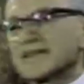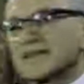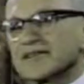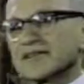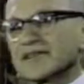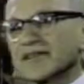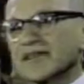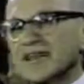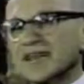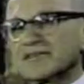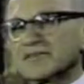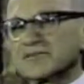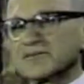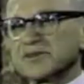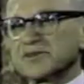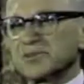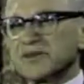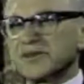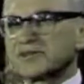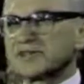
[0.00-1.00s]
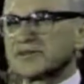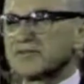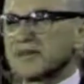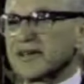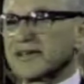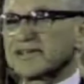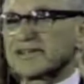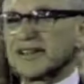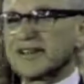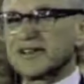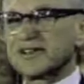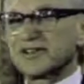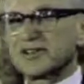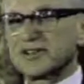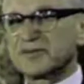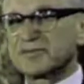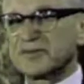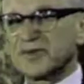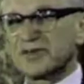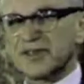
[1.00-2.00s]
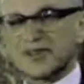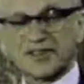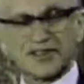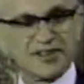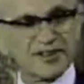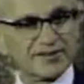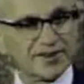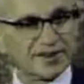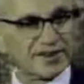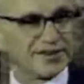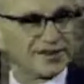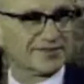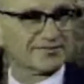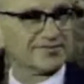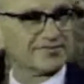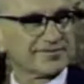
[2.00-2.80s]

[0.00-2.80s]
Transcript: the government wants to maintain your productivity.